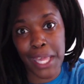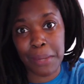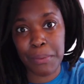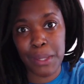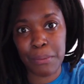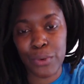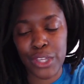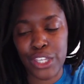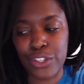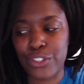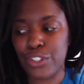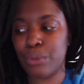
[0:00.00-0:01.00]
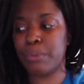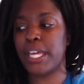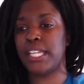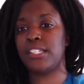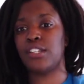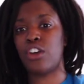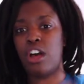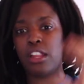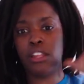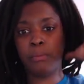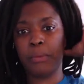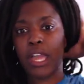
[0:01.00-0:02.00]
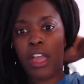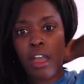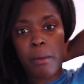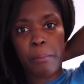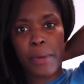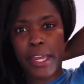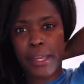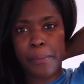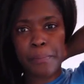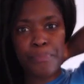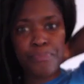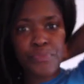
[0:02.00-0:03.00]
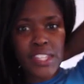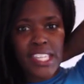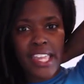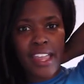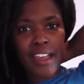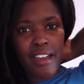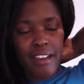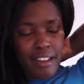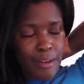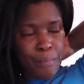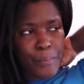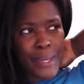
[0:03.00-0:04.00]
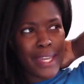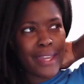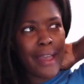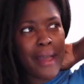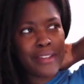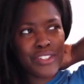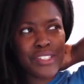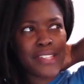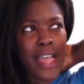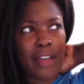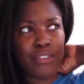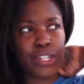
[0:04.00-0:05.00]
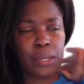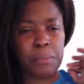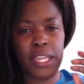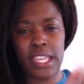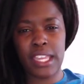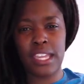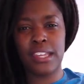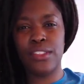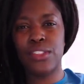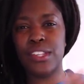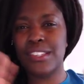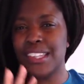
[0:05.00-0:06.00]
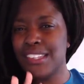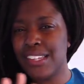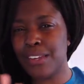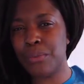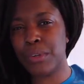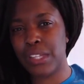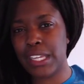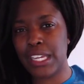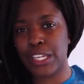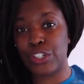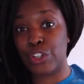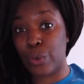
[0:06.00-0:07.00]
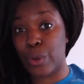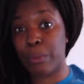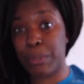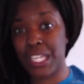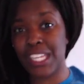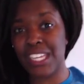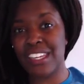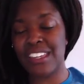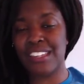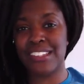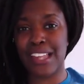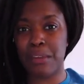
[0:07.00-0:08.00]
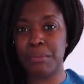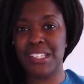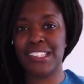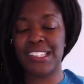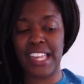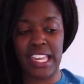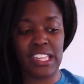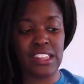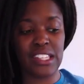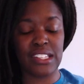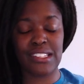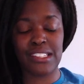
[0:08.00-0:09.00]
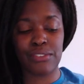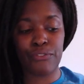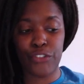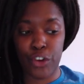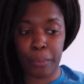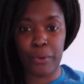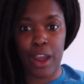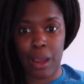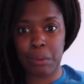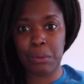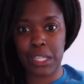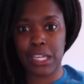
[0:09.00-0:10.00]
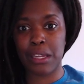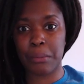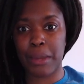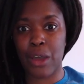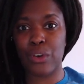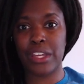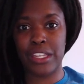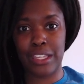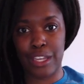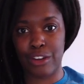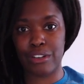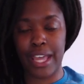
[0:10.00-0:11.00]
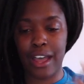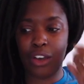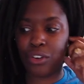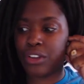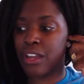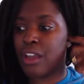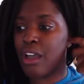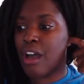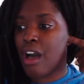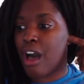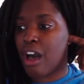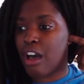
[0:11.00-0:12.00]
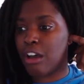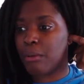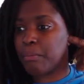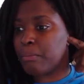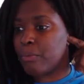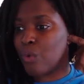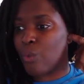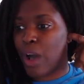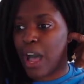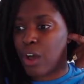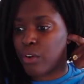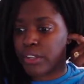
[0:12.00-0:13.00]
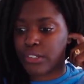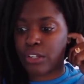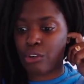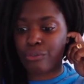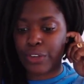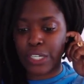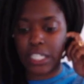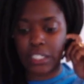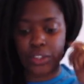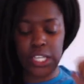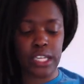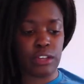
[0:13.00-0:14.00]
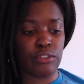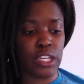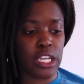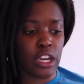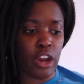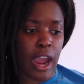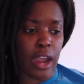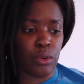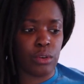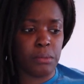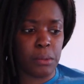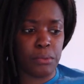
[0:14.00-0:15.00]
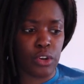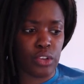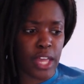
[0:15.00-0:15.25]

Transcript: people on YouTube like to call them. But I just have an opinion. This isn't really a new opinion because I've been saying this for probably about a year now. Wow, it's so funny to think of a year. I remember